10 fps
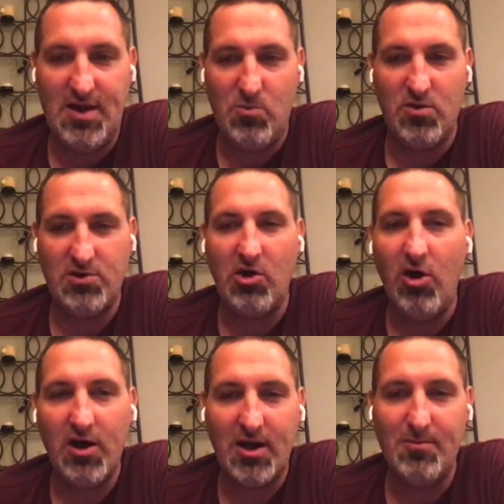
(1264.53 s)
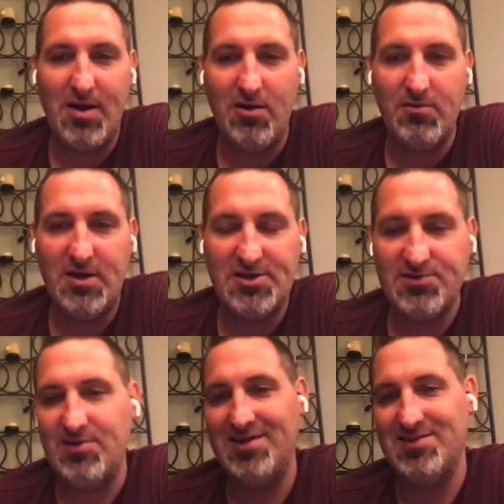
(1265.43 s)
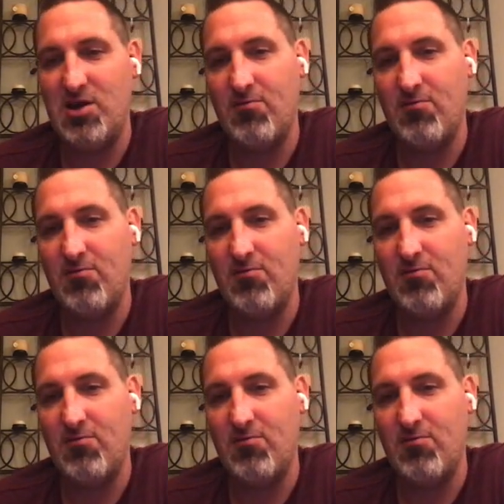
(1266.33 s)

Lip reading: that we're talking about interest rates